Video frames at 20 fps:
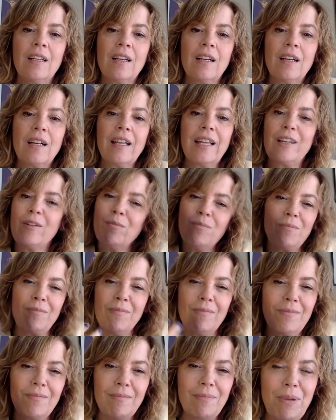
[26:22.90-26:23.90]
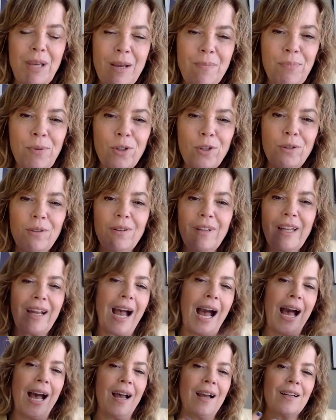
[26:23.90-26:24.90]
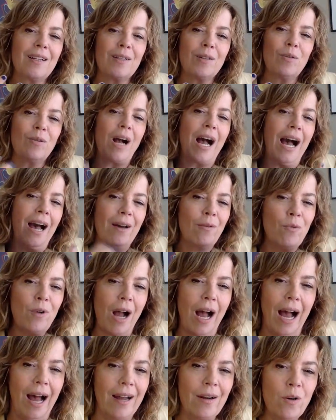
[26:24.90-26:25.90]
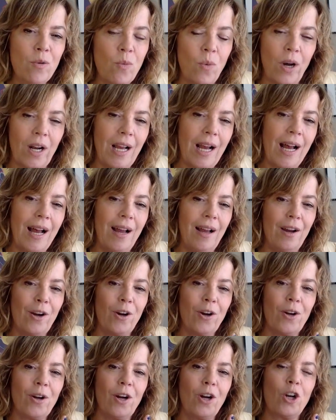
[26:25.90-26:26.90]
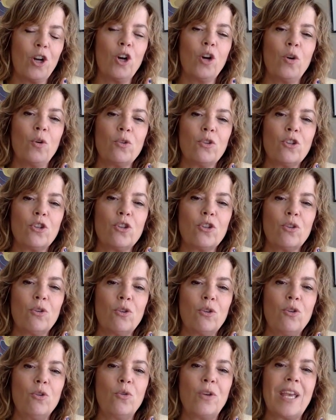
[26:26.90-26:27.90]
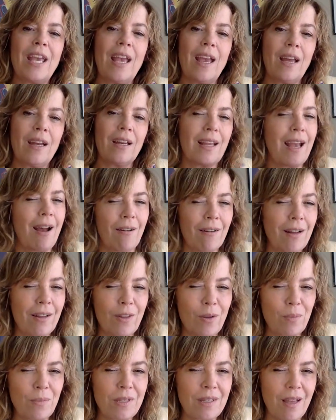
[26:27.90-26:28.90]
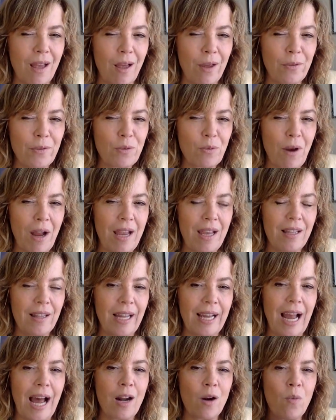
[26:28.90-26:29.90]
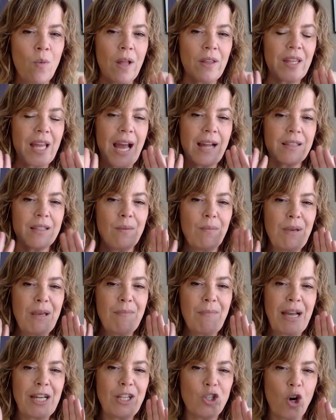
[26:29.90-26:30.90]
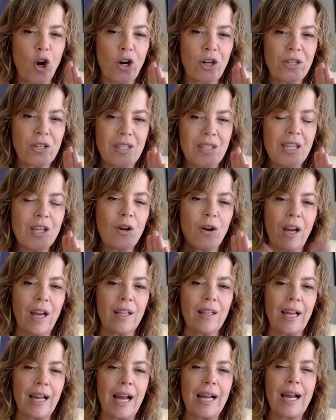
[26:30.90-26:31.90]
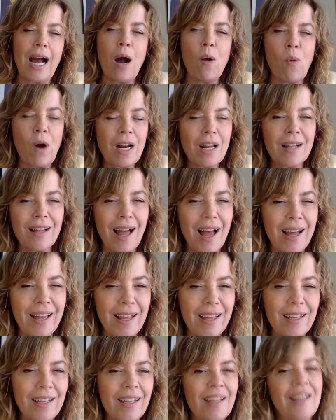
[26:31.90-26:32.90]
like, people, like, I don't want to hire a coach who can't count on themselves, right? Like, I don't want that to be my dark secret. Like, I got one client,